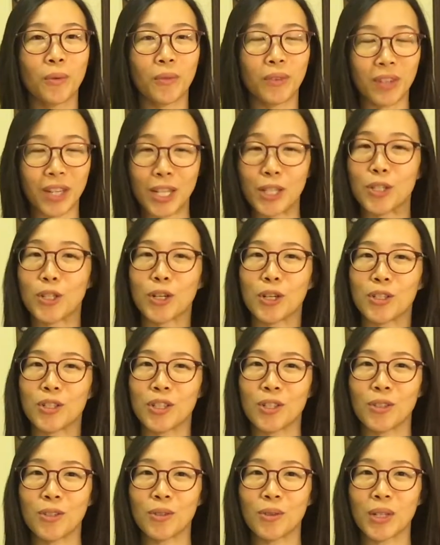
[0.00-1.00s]
need to
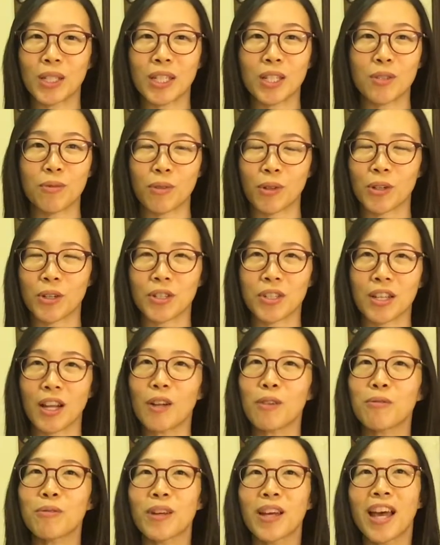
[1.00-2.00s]
continue doing this for
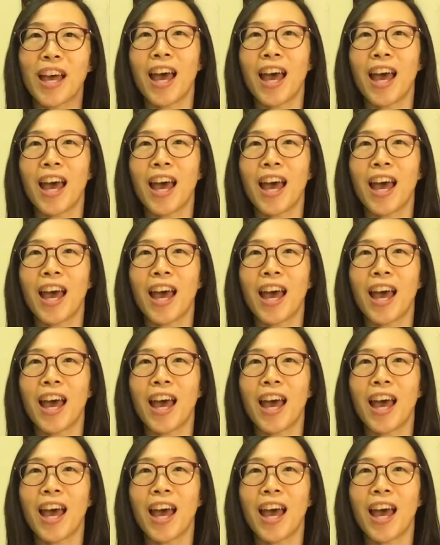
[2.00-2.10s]
yourself.